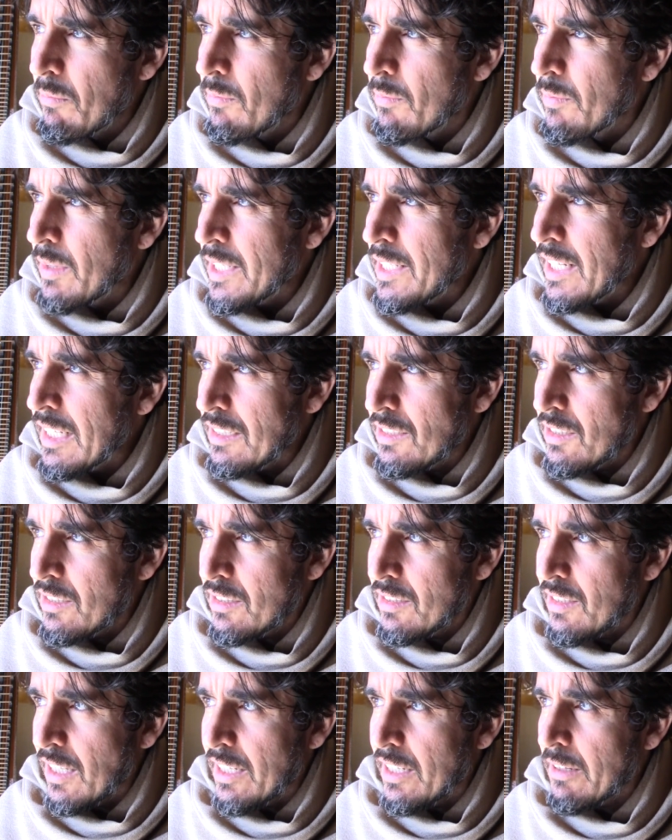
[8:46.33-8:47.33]
but not
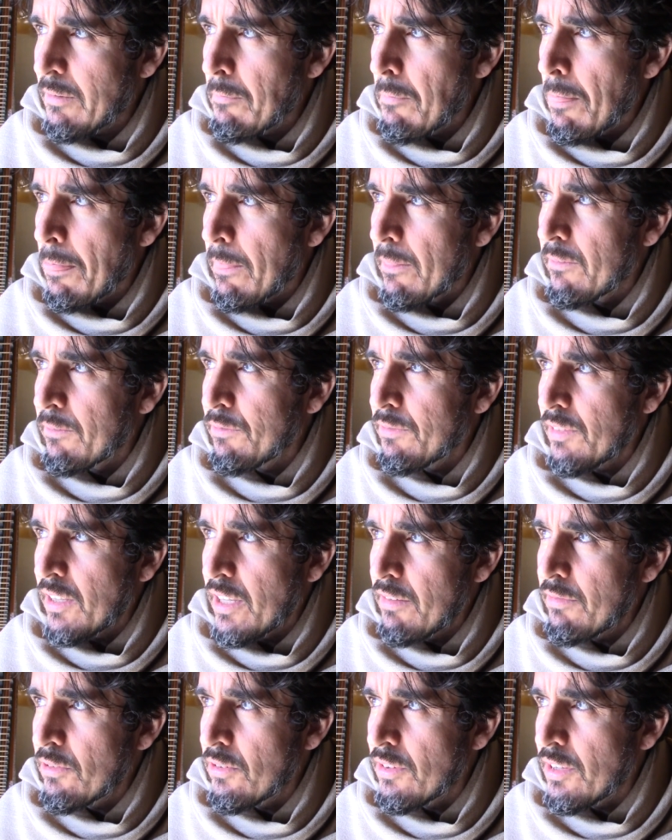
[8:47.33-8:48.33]
just like
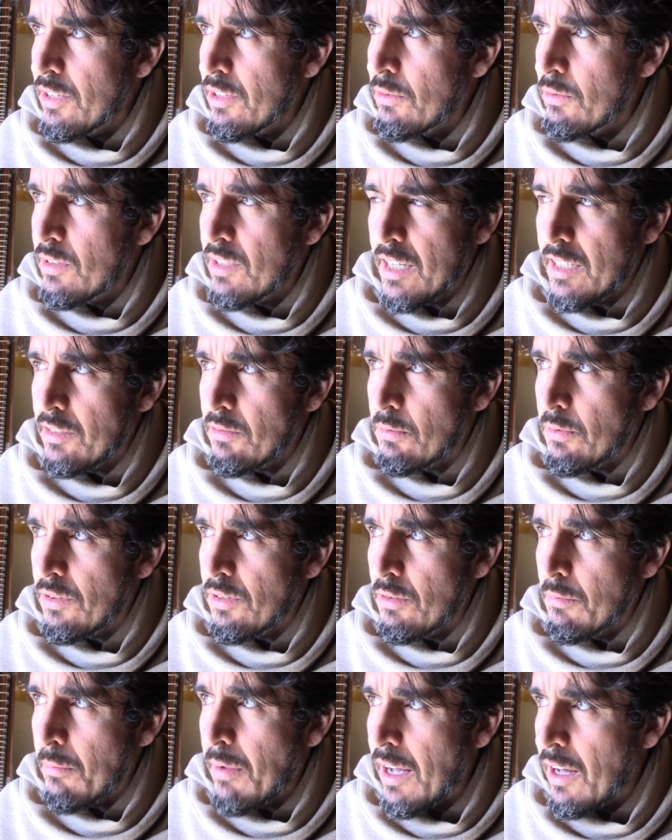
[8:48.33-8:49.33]
flavor that you taste with
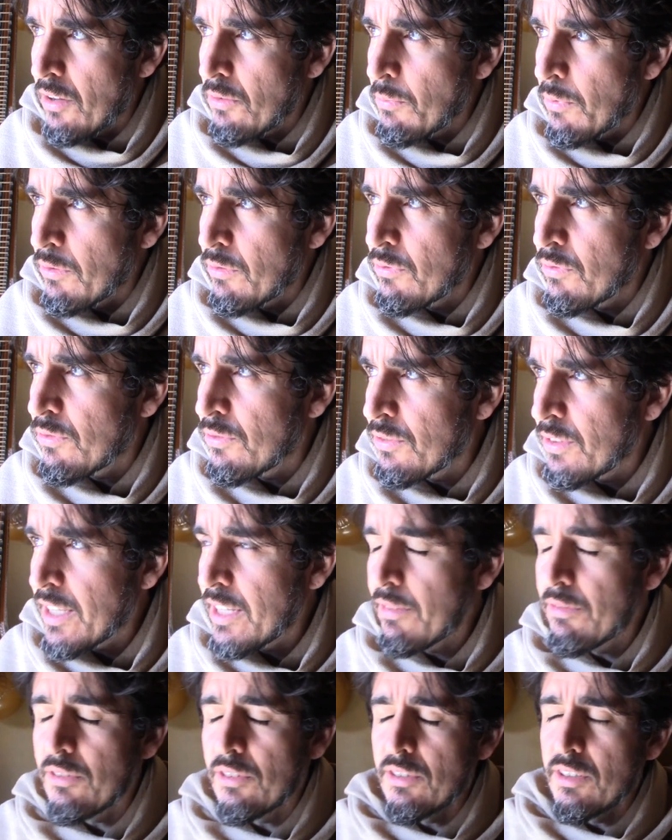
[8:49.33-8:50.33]
your mouth, but
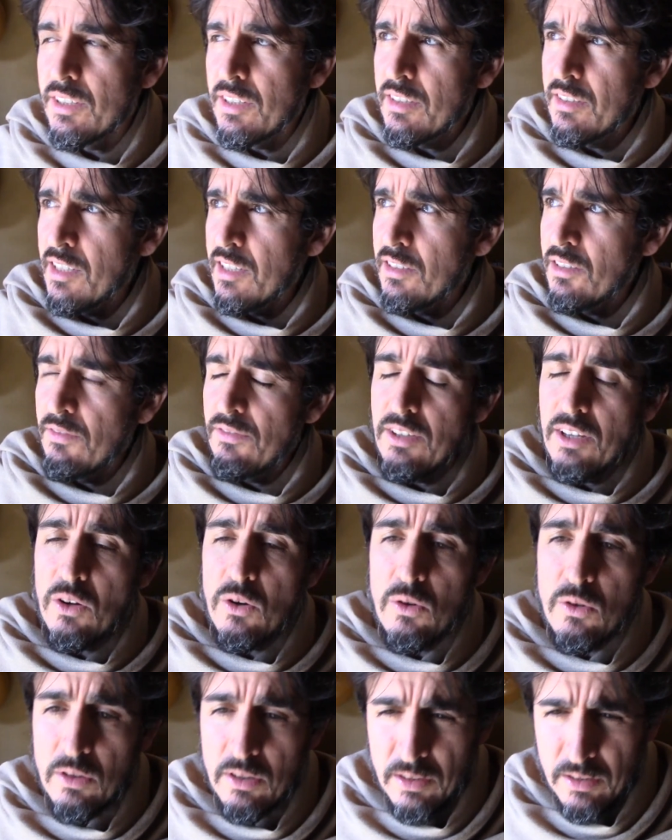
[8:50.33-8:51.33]
flavor in the sense of the
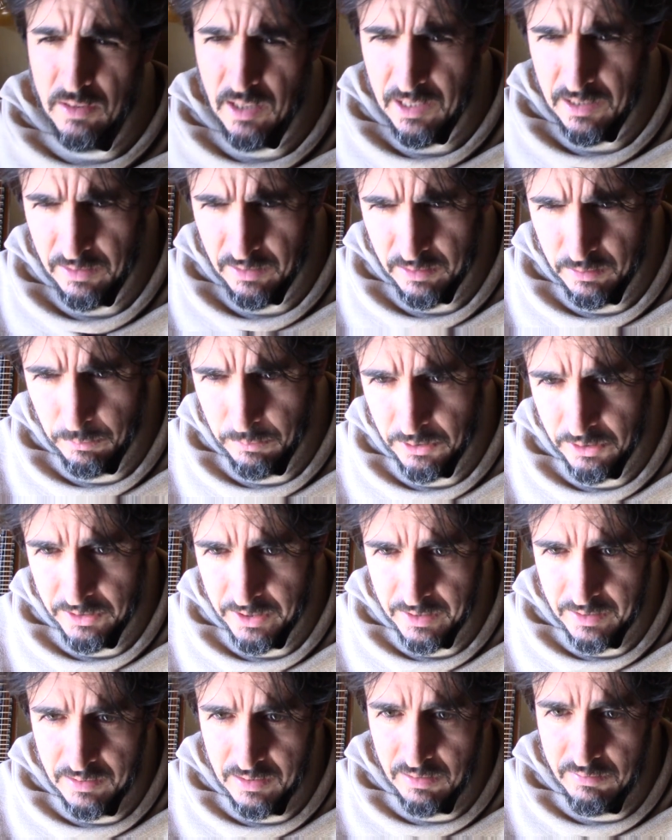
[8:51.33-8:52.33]
whole entire
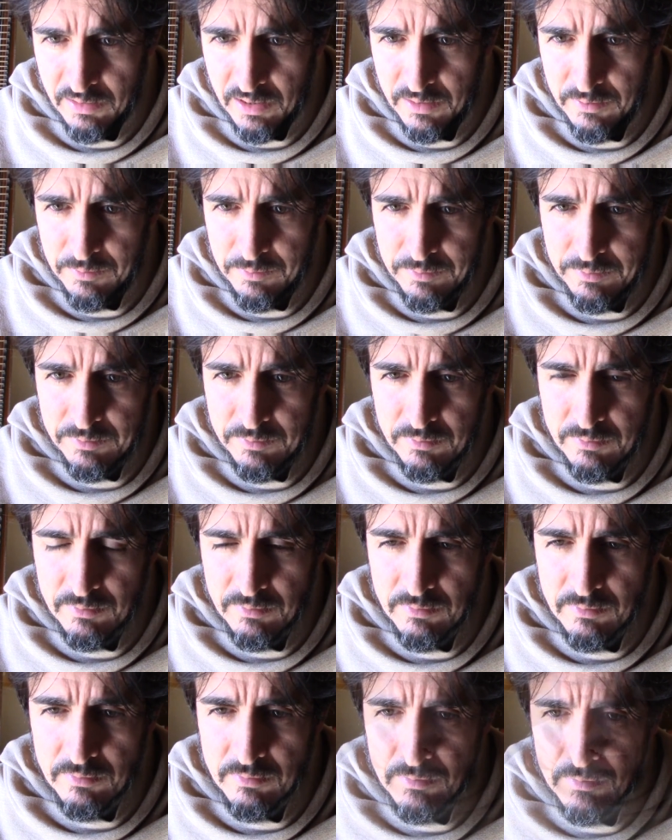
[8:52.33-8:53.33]
experience of it.
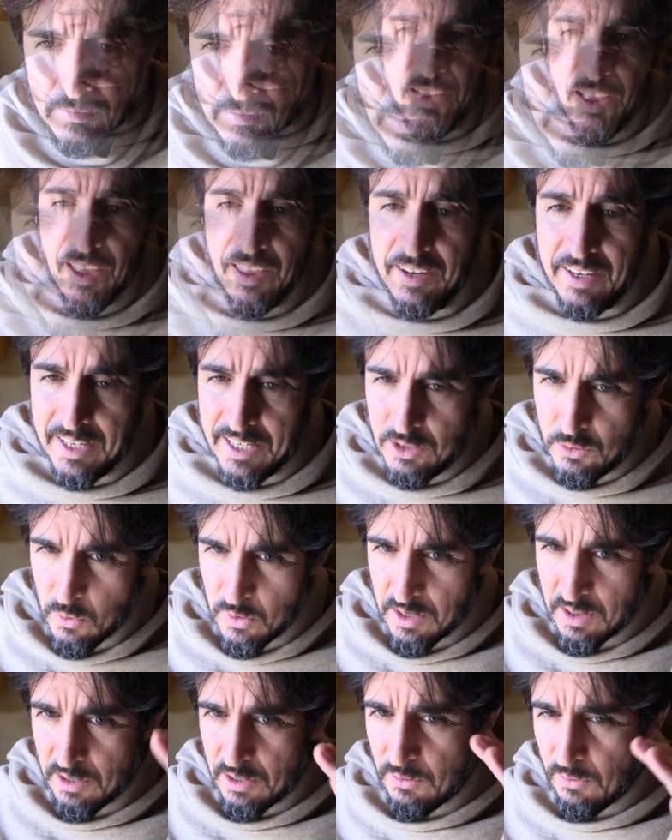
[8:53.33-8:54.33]
And each
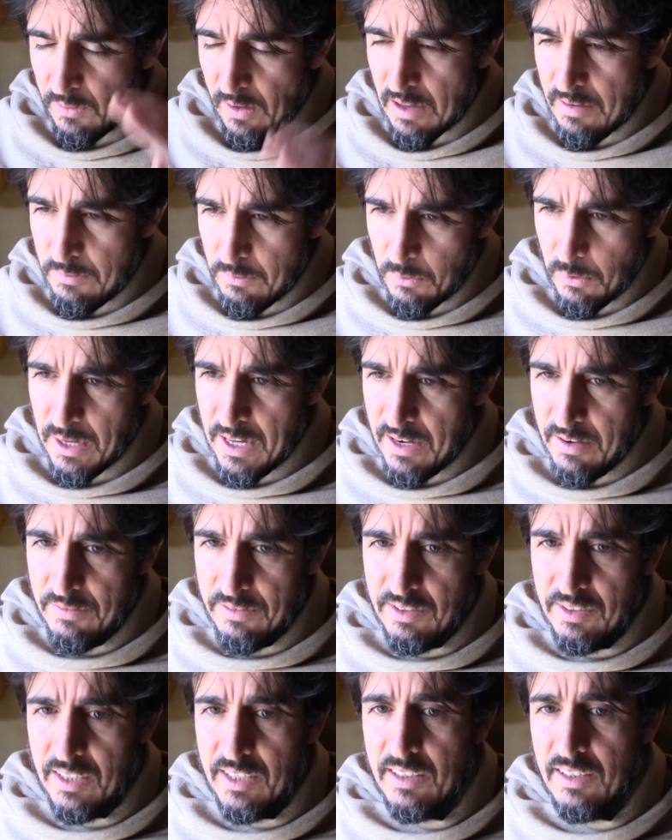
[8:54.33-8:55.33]
one of these 5
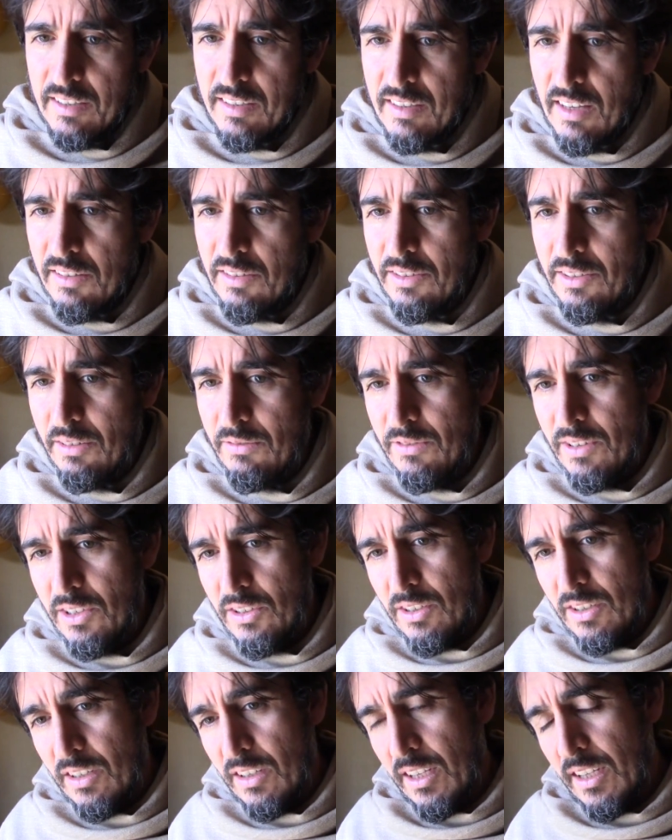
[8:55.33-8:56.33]
waves in the Southern
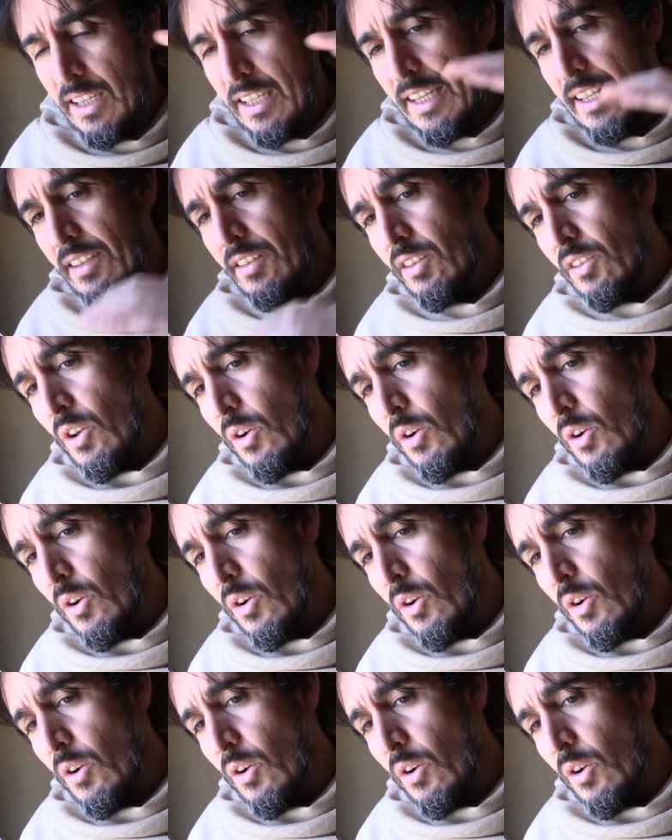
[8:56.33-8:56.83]
Division is